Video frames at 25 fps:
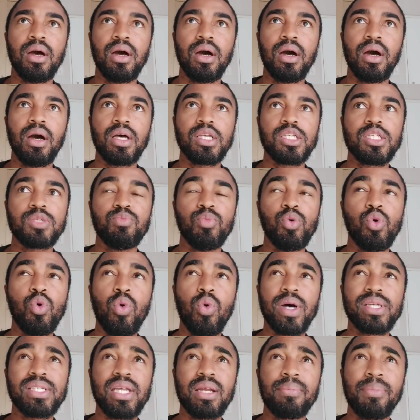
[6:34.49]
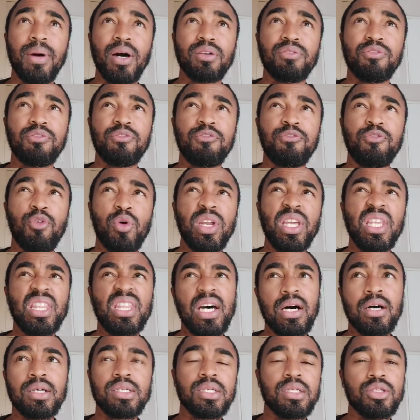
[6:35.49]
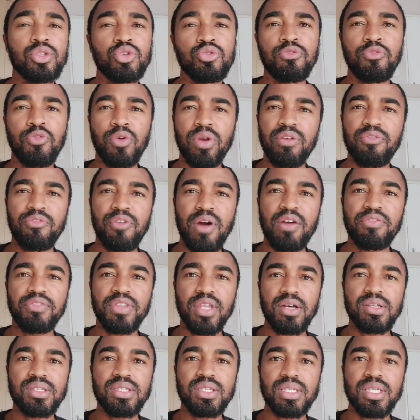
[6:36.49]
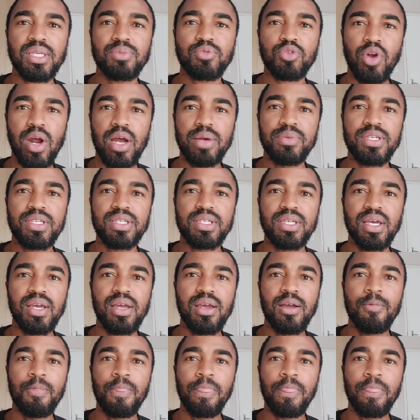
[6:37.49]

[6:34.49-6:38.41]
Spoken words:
Smoo was at about 40,000 to 45,000 subscribers.